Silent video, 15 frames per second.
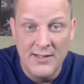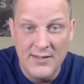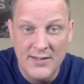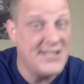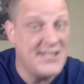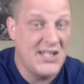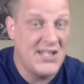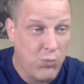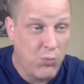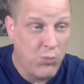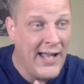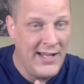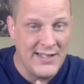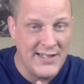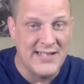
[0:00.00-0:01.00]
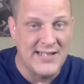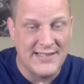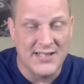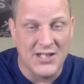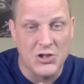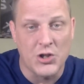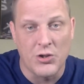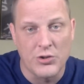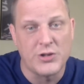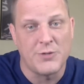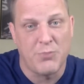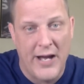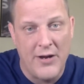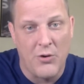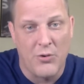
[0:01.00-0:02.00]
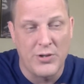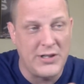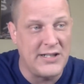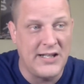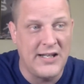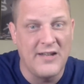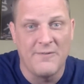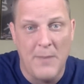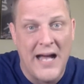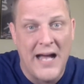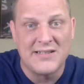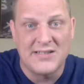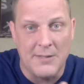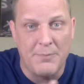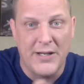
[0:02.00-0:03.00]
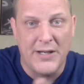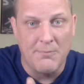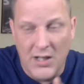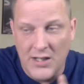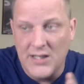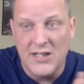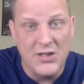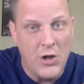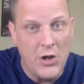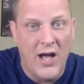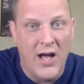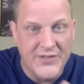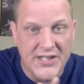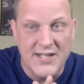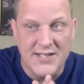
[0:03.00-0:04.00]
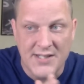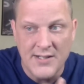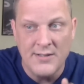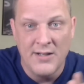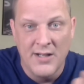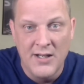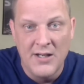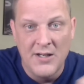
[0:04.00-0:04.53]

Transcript: This is why it's not such an urgent priority to give Monty big money in the offseason.